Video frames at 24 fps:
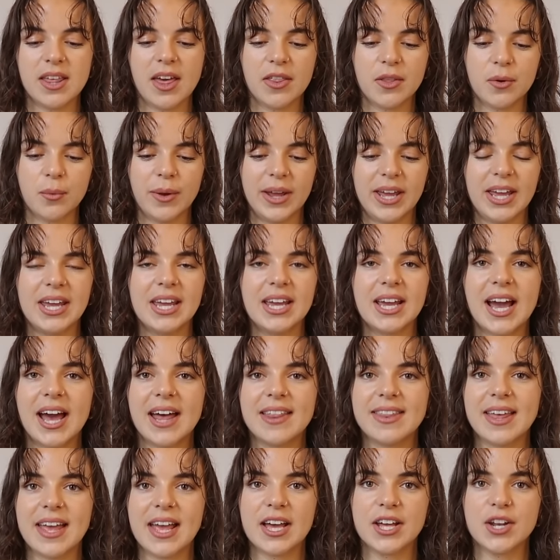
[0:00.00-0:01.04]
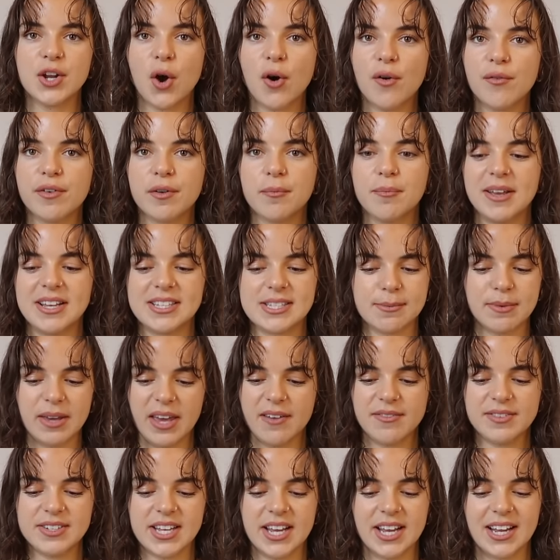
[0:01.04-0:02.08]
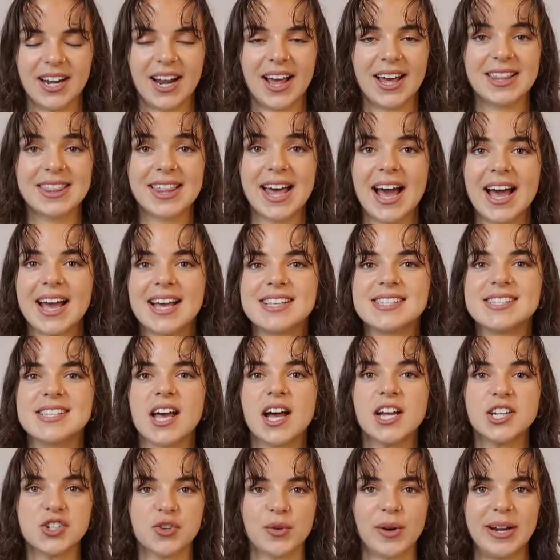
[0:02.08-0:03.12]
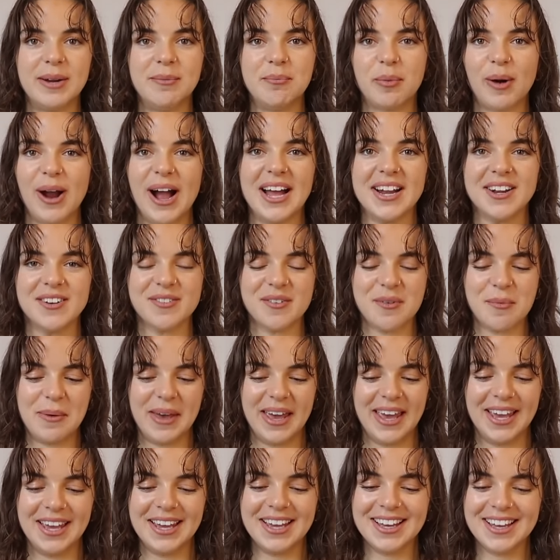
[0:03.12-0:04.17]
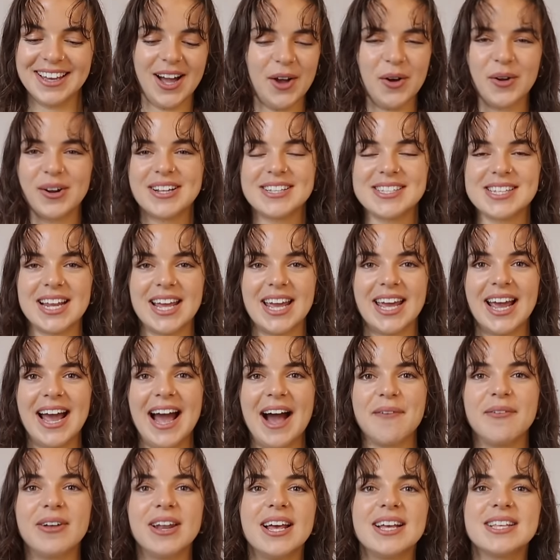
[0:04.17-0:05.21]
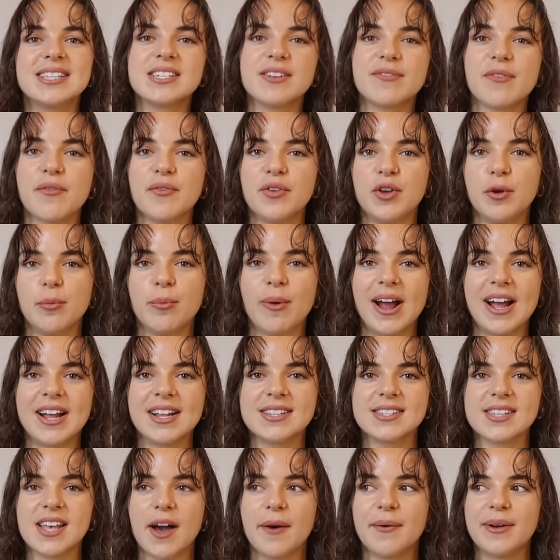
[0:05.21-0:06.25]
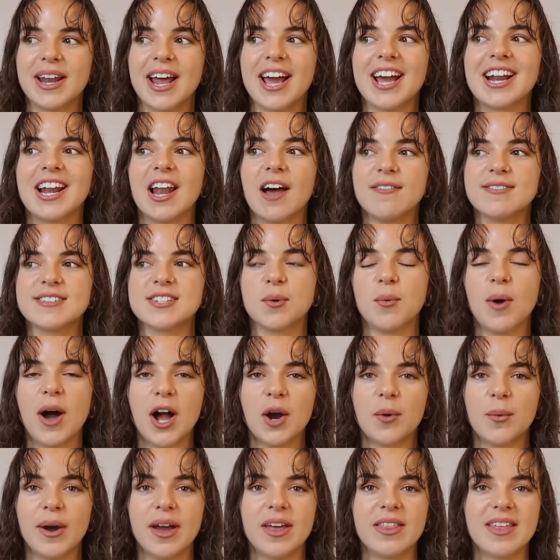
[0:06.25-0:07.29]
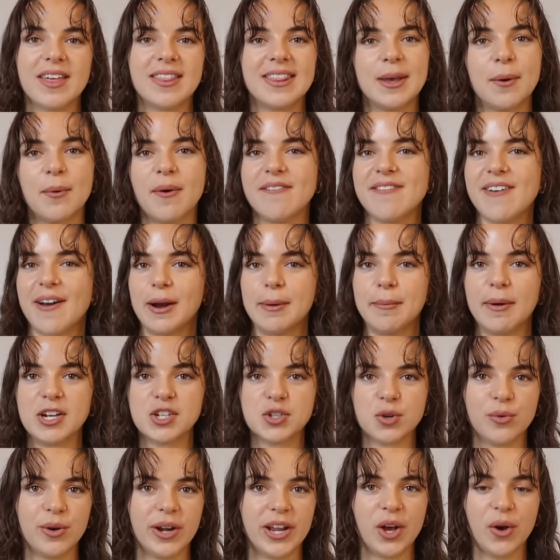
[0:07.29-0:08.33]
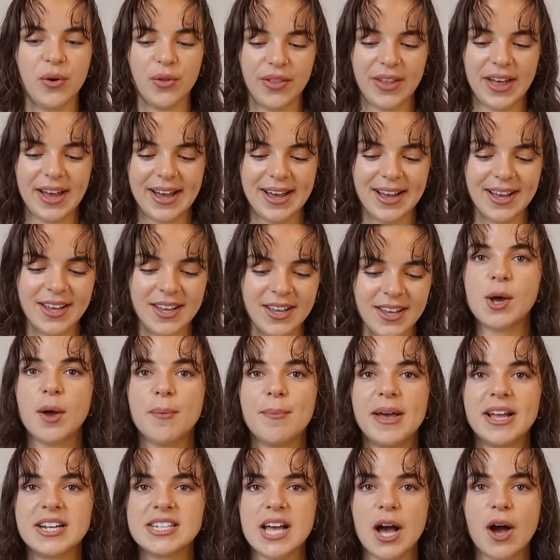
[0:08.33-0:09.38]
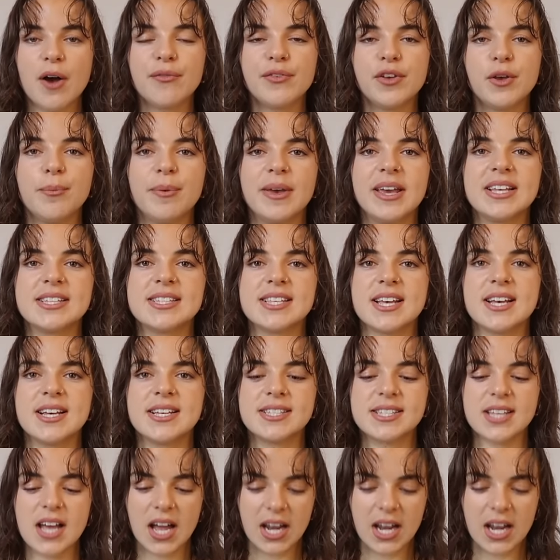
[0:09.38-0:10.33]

the other week, and they had offered me some gifting. Like, that is a dream brand for me. I honestly have a list of a few brands that I would like love to work with, and they were very much already on there. So I picked out a few pieces.